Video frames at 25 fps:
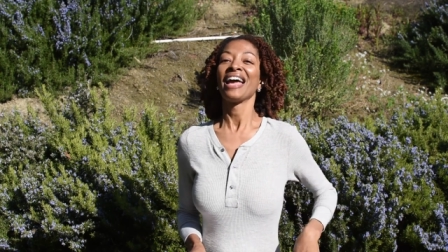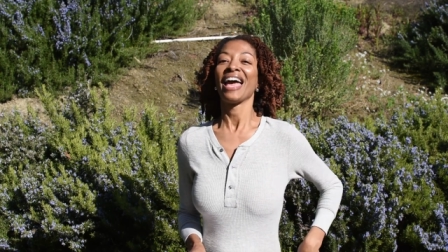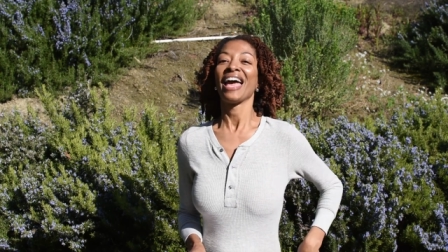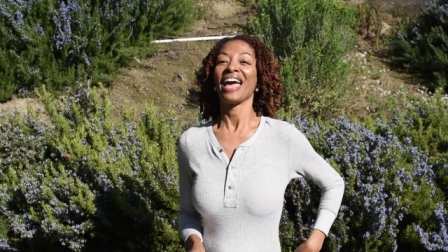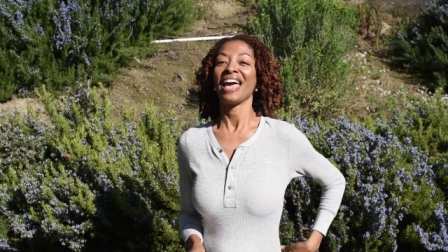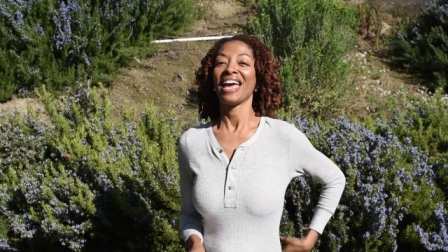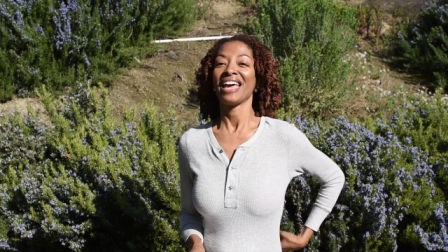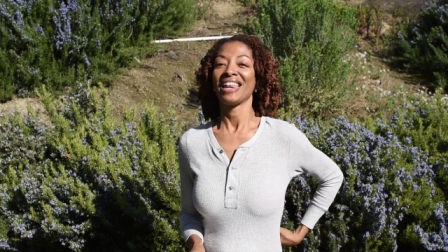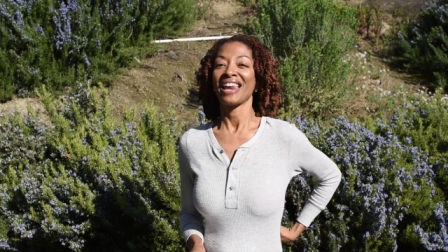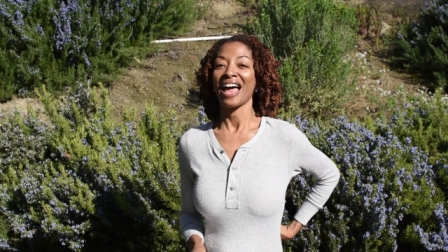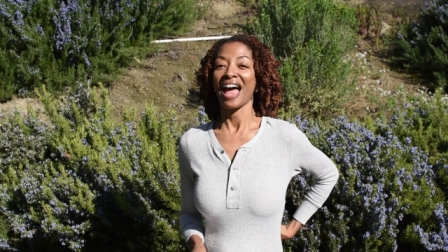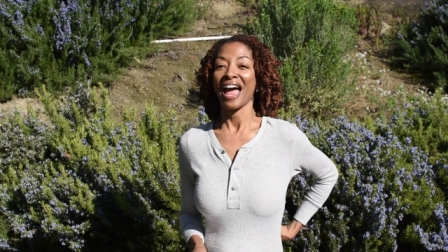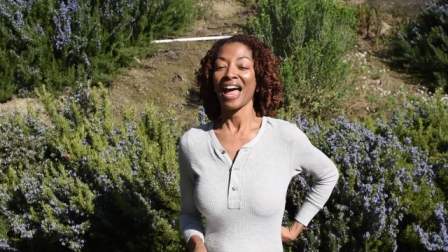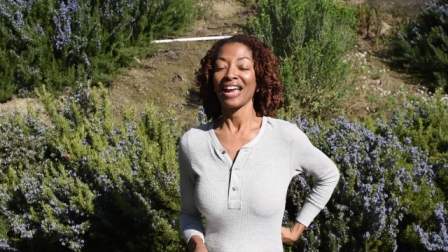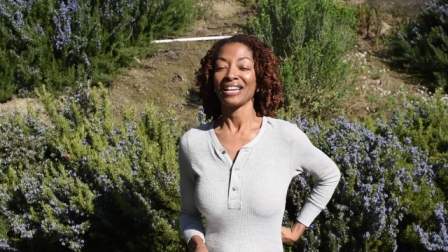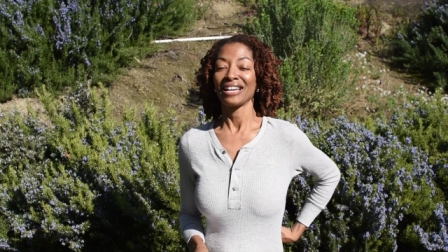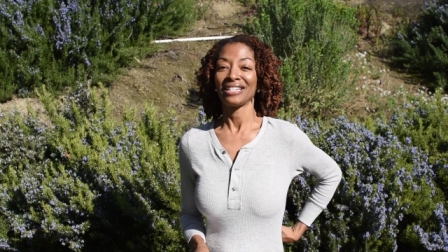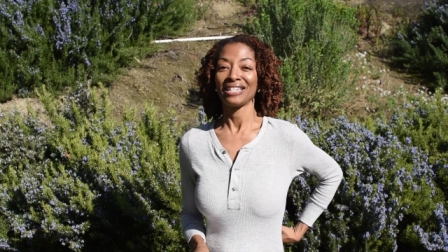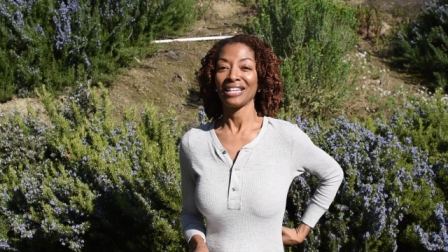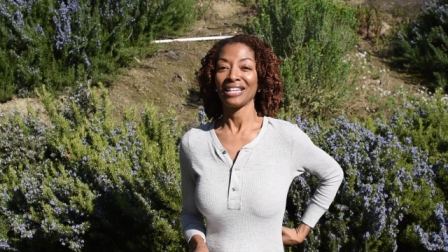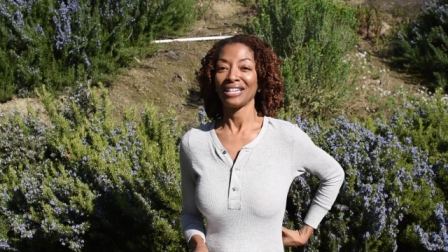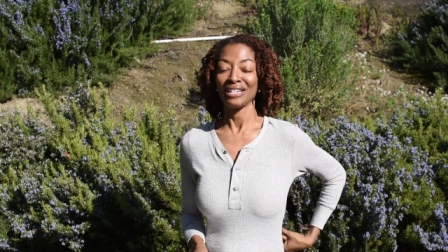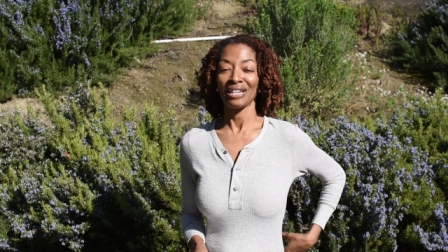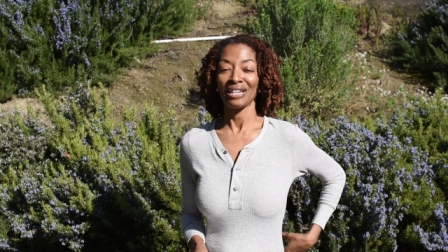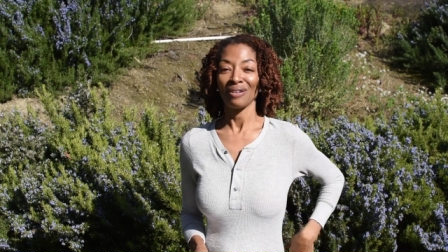and I
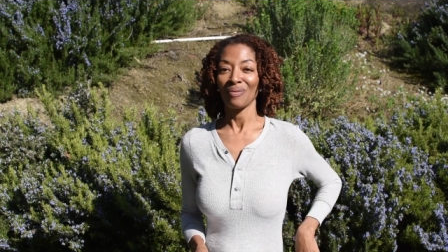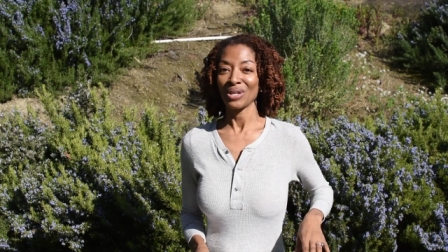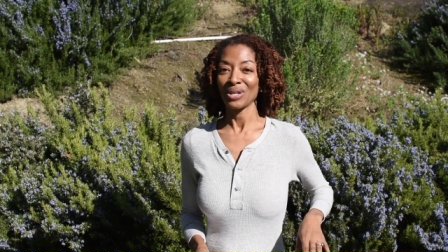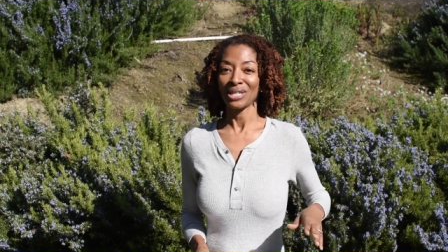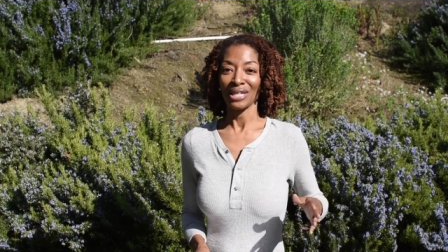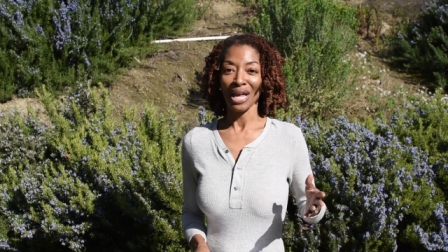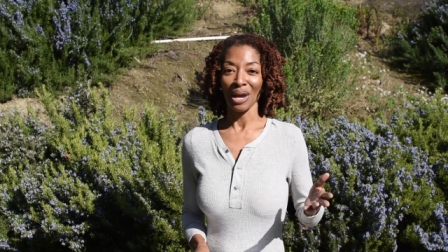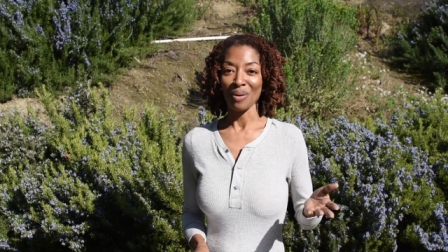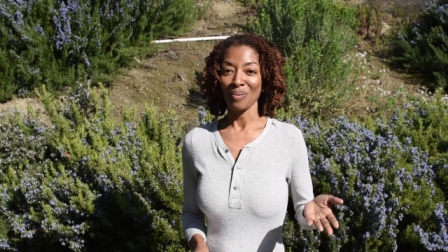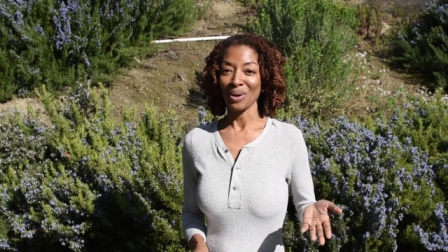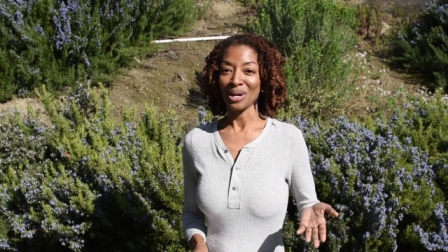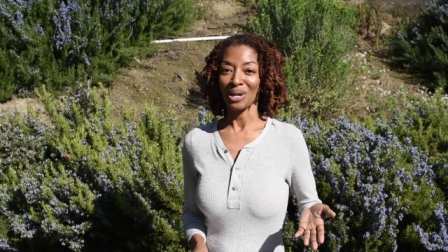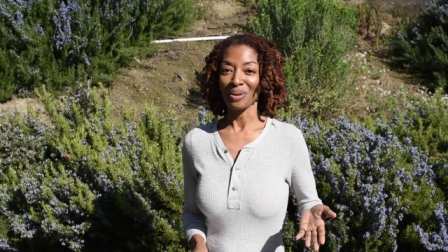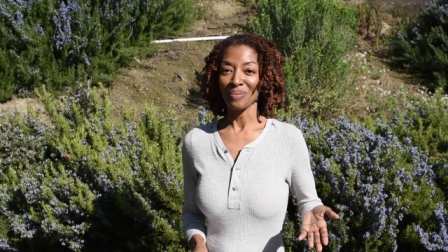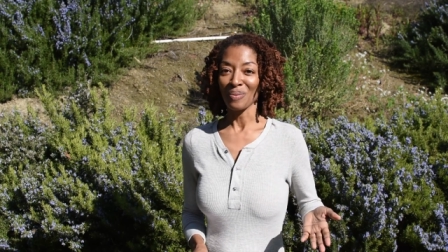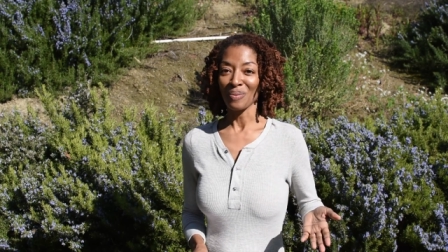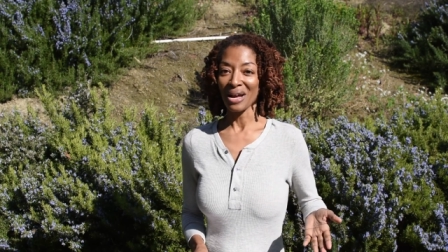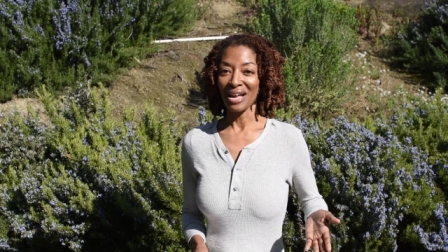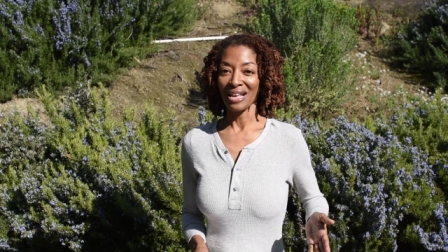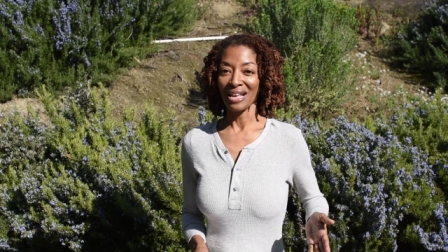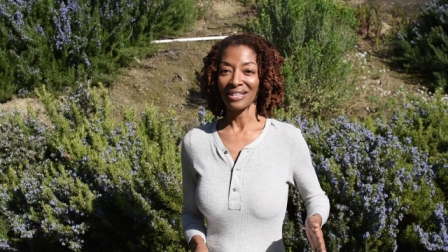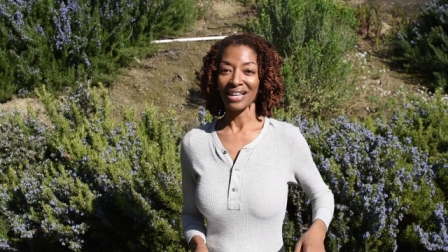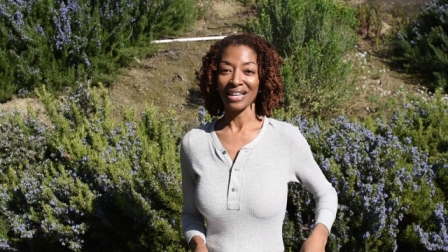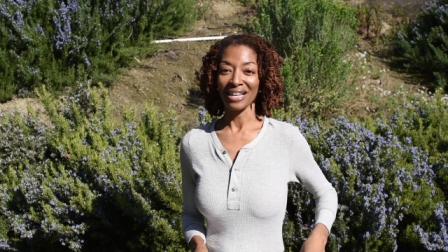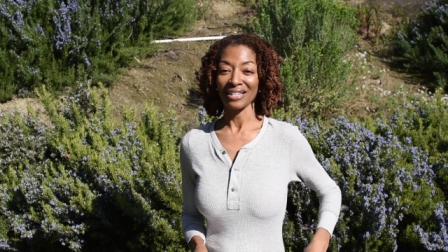didn't even say what it was.